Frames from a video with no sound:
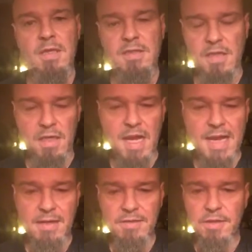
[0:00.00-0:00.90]
It's a
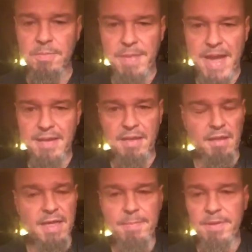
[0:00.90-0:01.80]
light unto your path, a
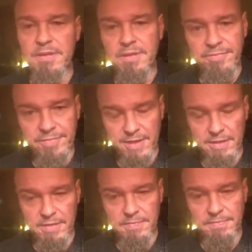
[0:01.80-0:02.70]
lamp unto your
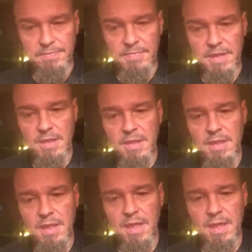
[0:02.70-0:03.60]
feet.
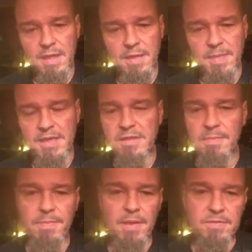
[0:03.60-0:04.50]
And He makes no
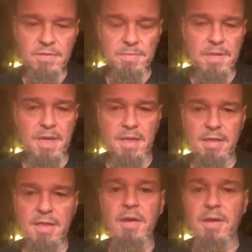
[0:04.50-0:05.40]
bones about
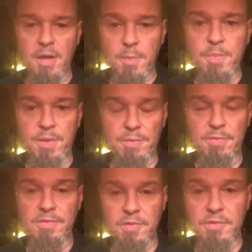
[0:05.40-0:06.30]
it. He'll help you
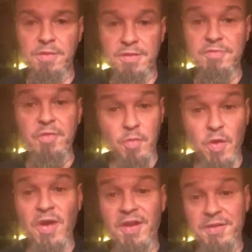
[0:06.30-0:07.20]
do this if you
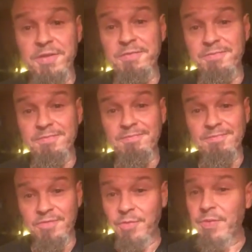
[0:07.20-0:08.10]
want it.
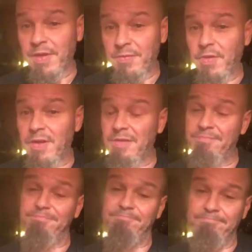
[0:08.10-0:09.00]
If you really want it,
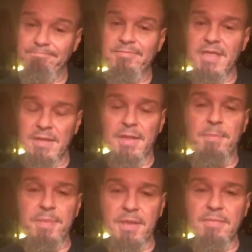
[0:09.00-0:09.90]
He'll
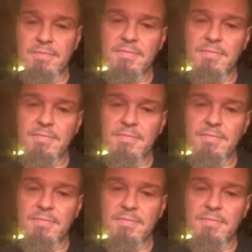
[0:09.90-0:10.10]
help you.